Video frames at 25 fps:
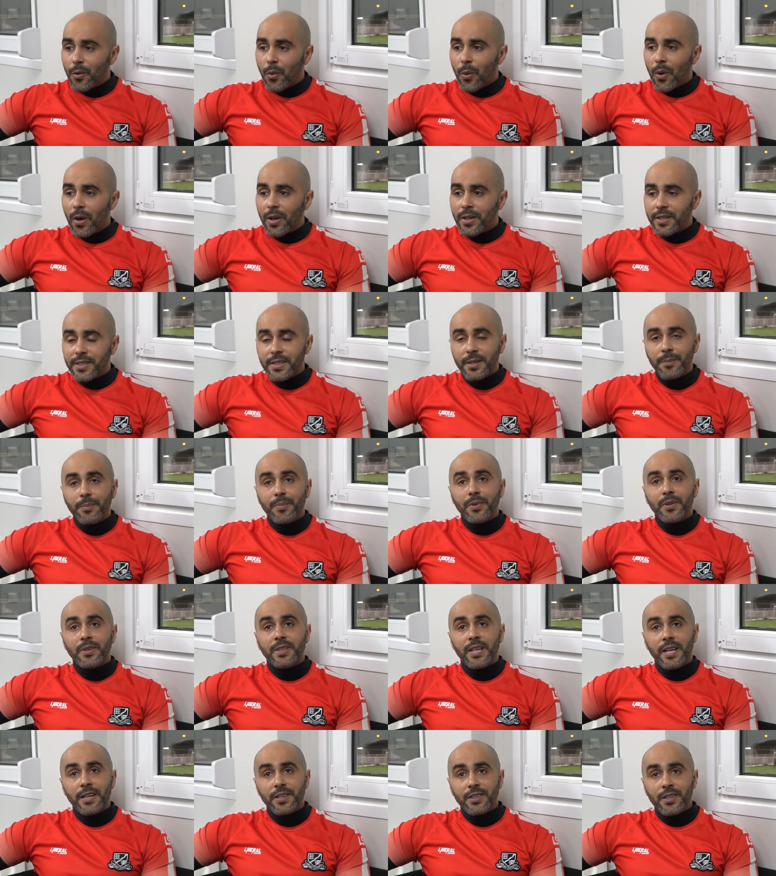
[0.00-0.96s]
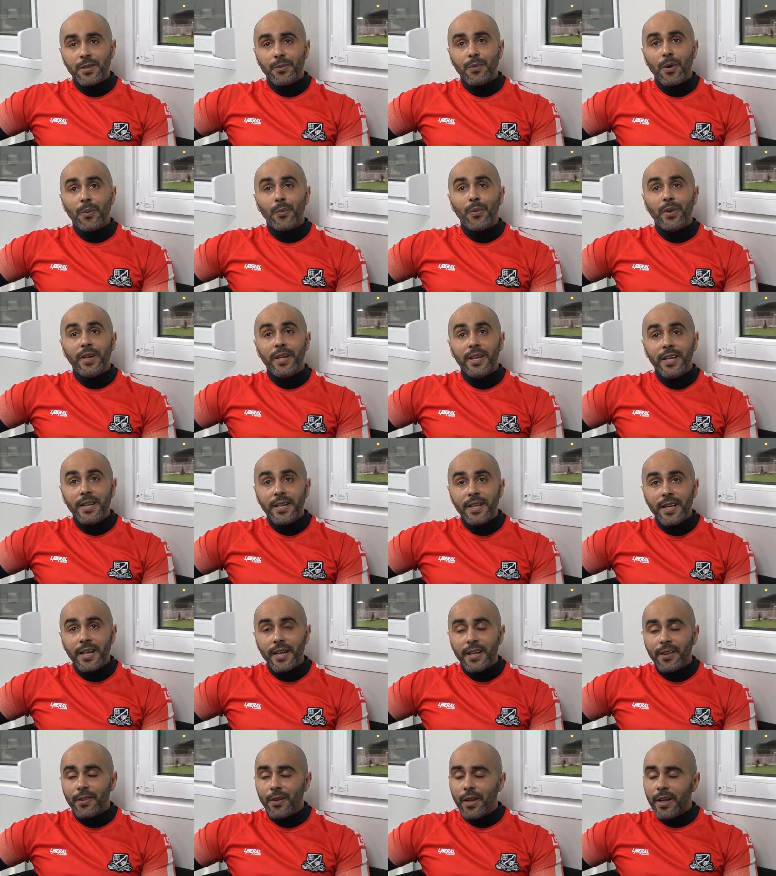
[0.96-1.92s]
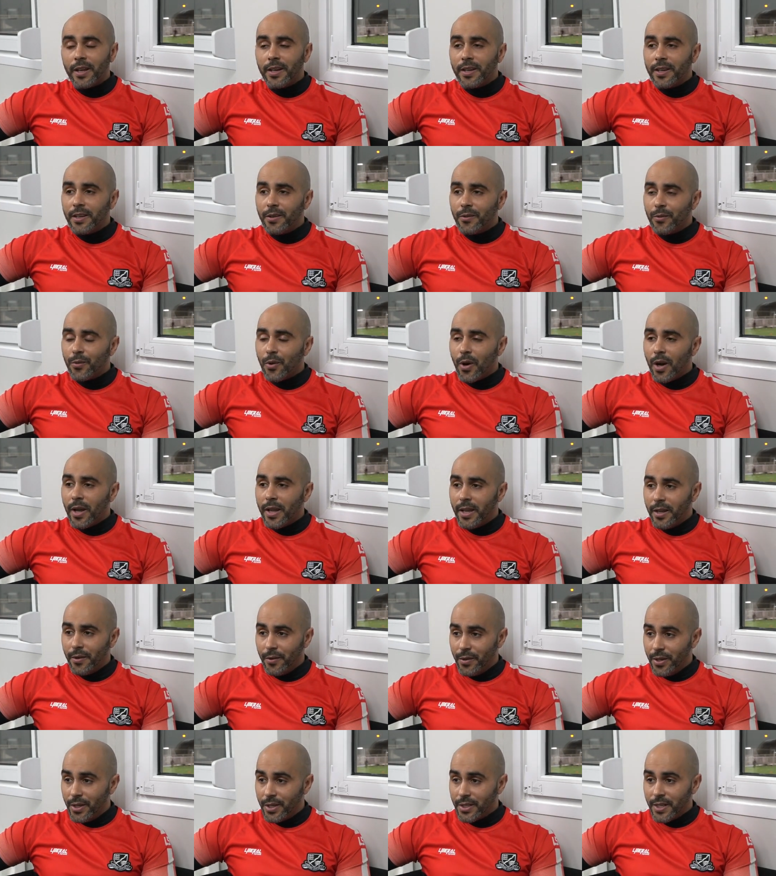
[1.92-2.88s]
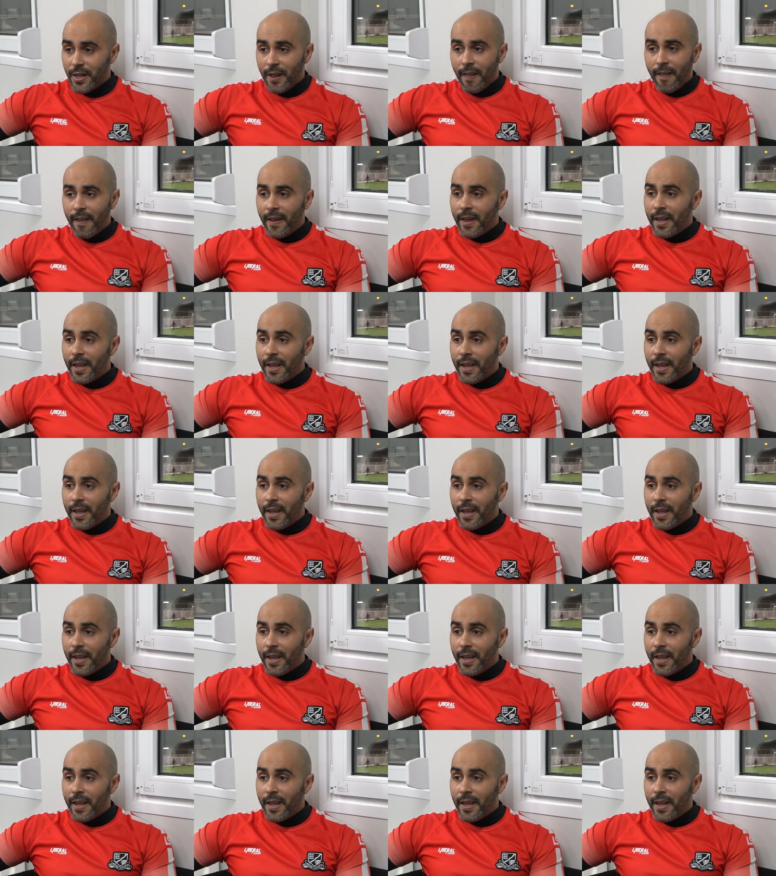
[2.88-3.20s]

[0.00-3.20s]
quality potentially when we need it and, in the right areas.